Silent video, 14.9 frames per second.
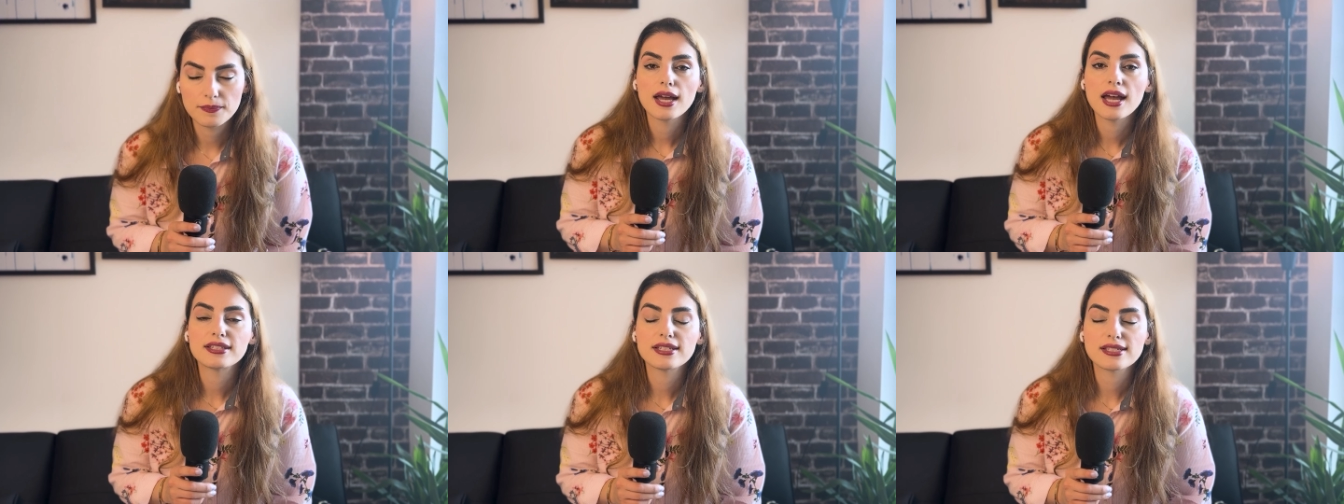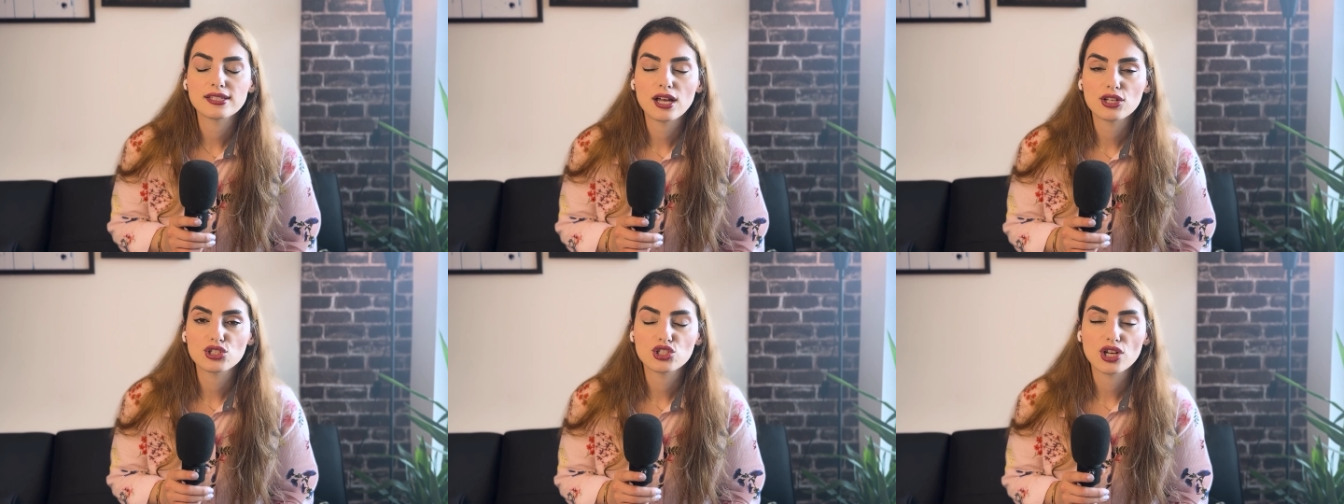It is
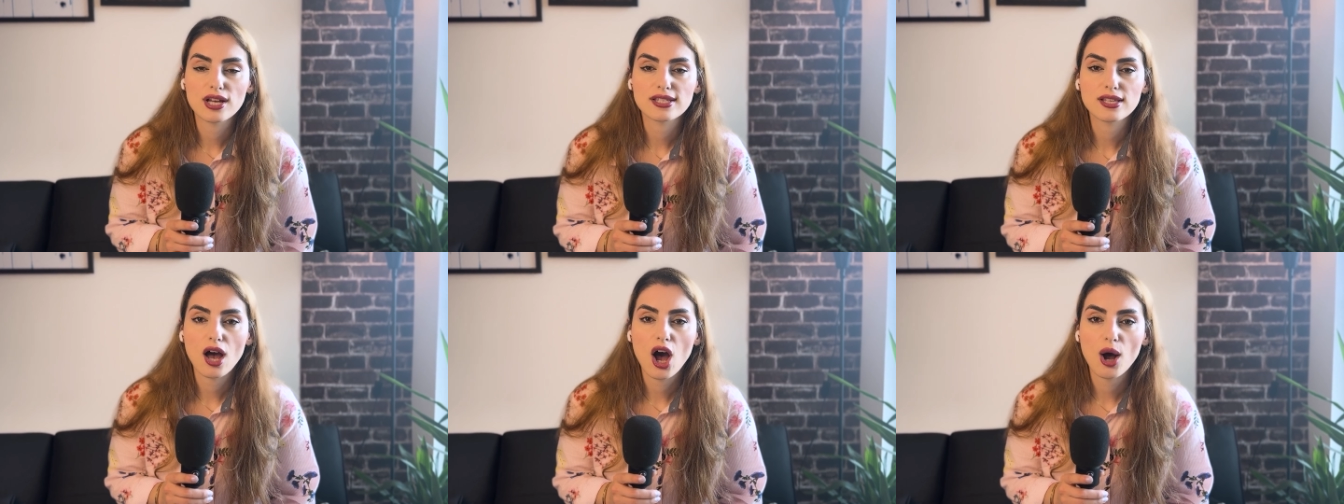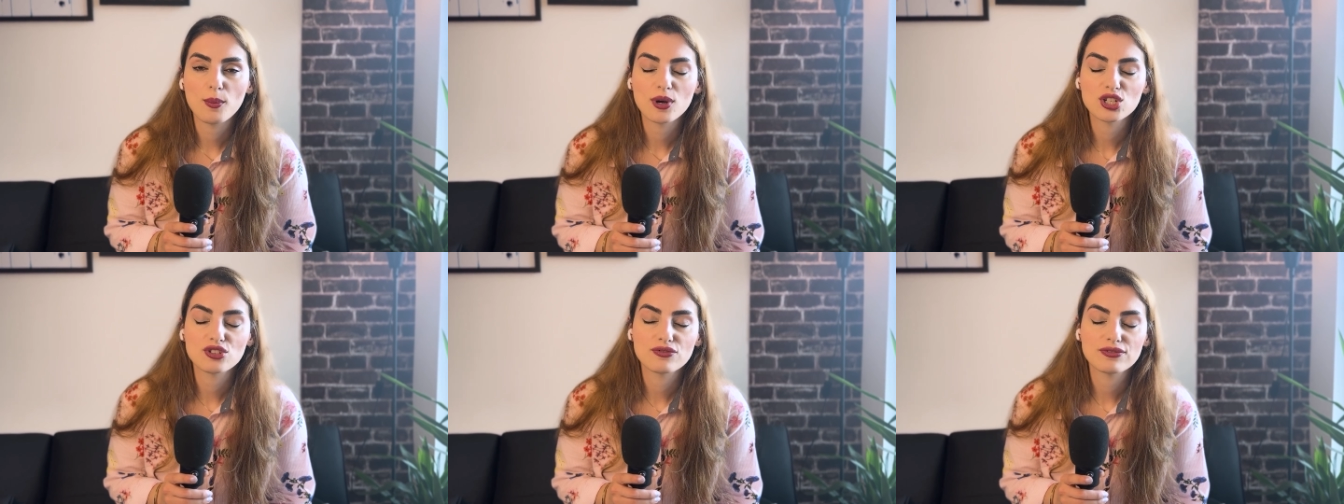not just how
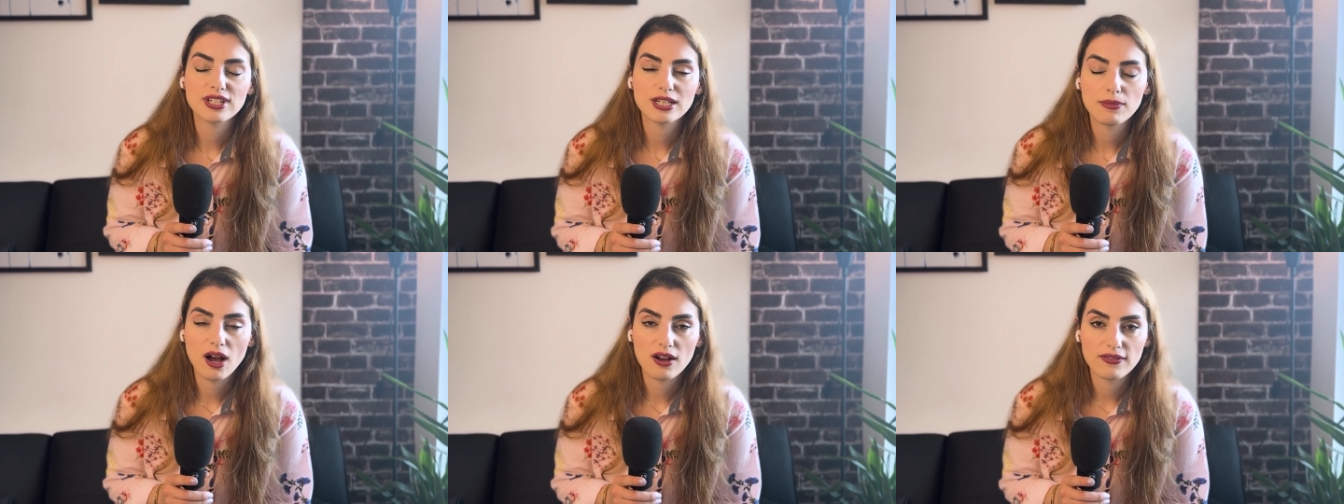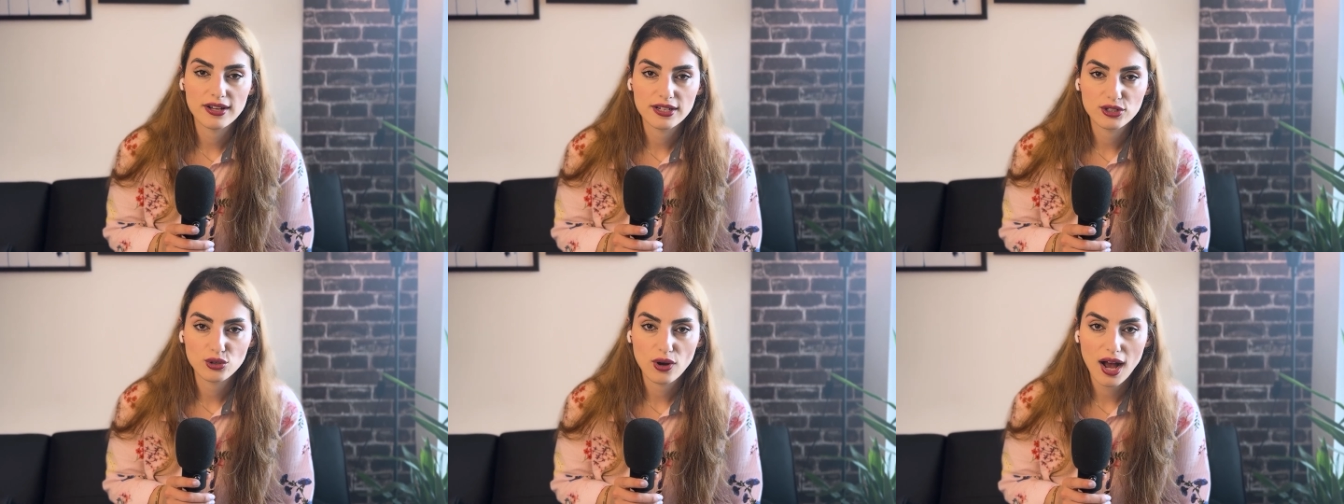much
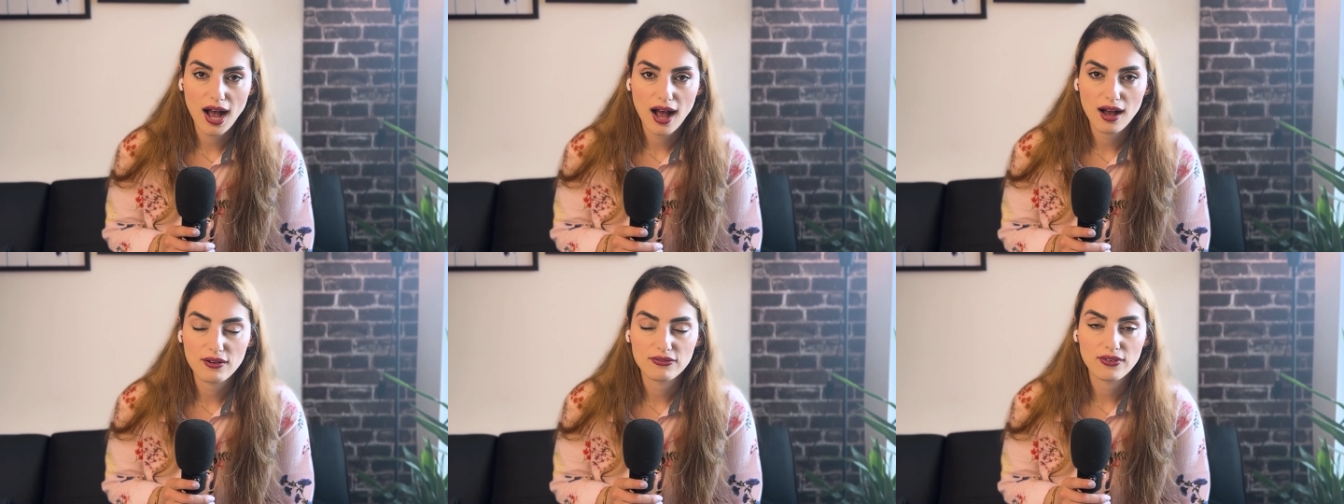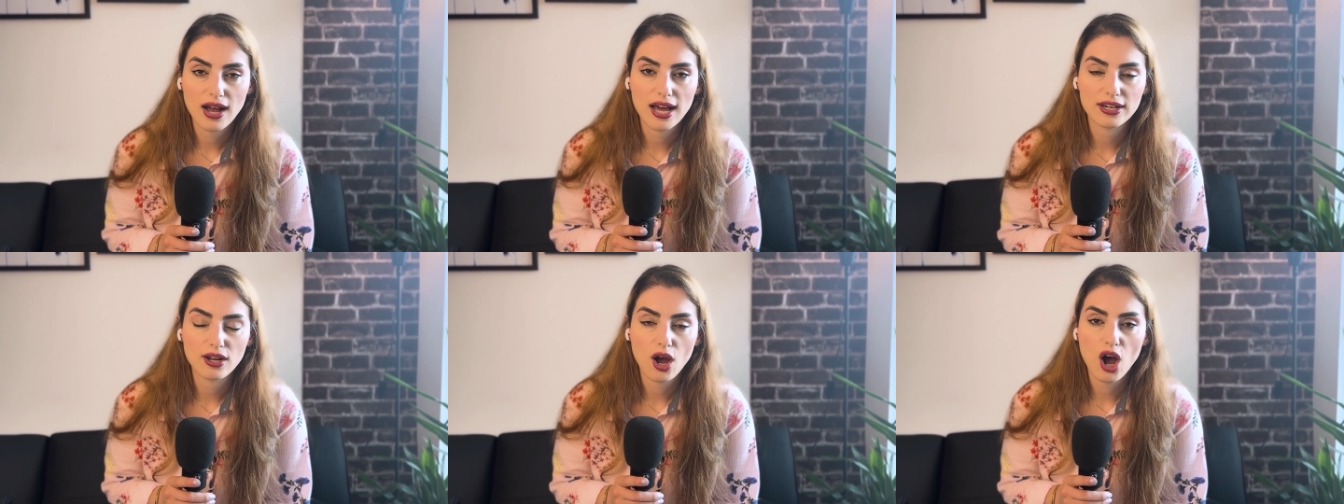willpower you have
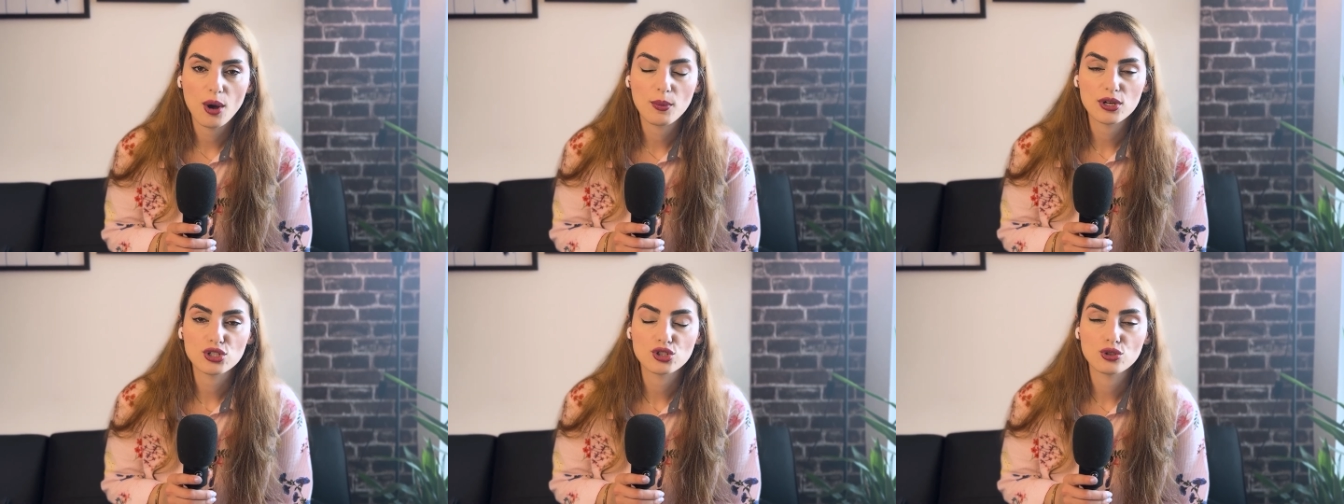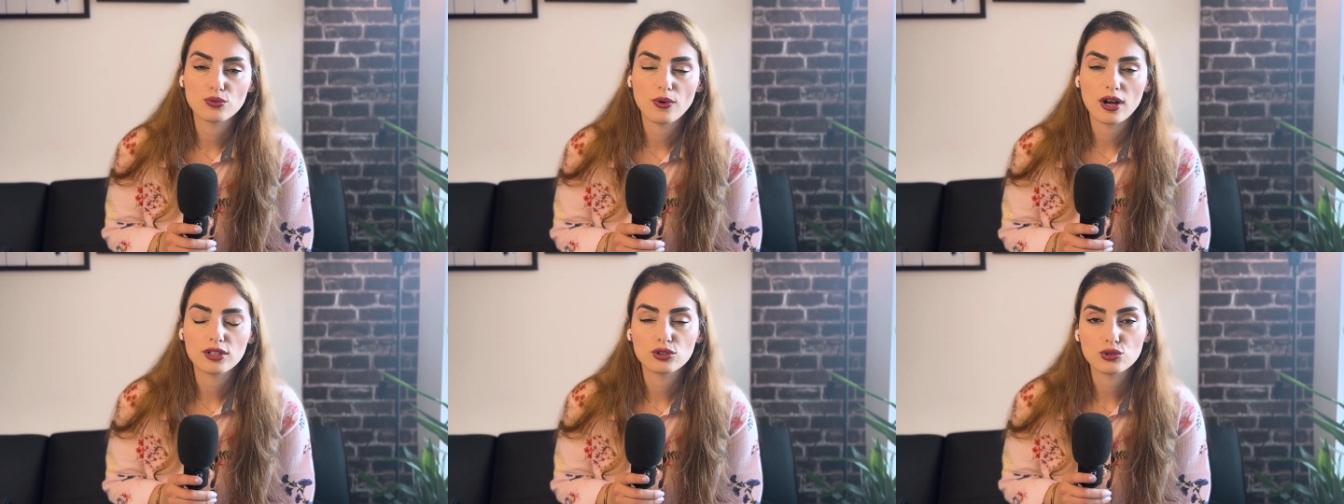and how much you
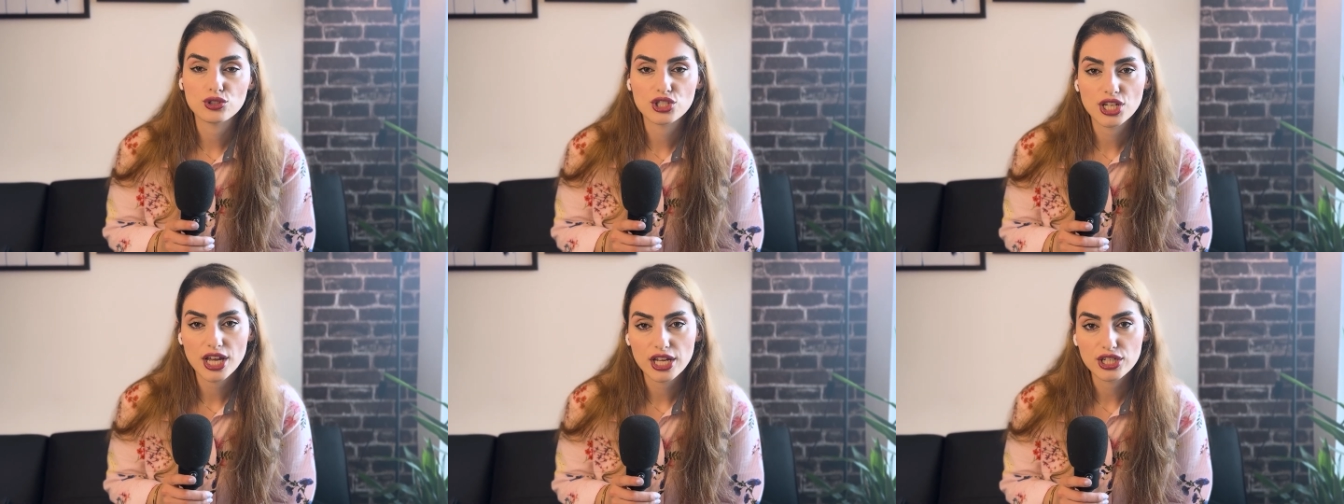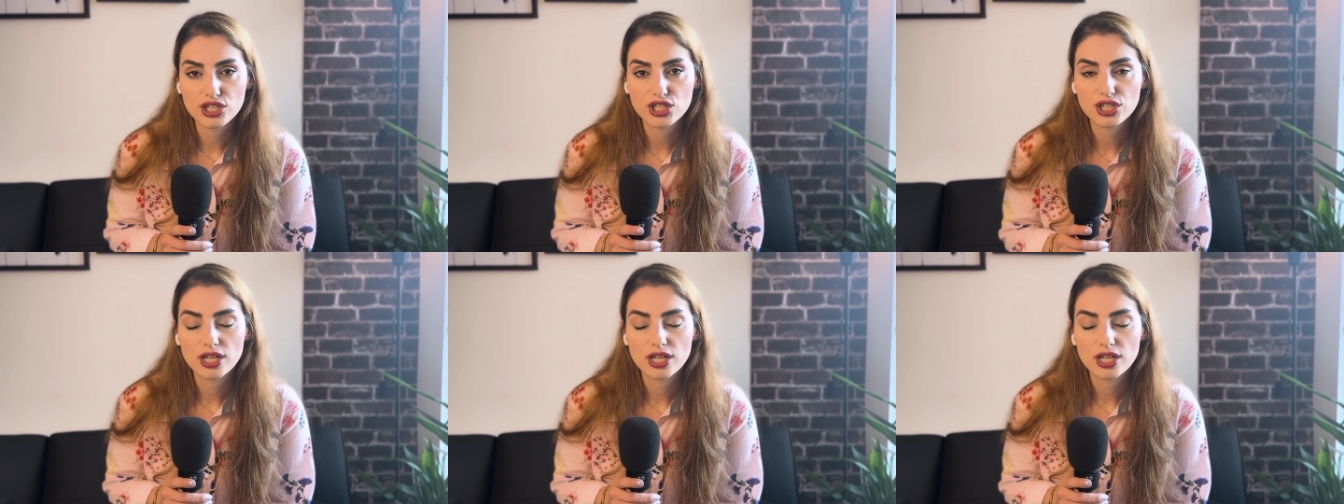want to change.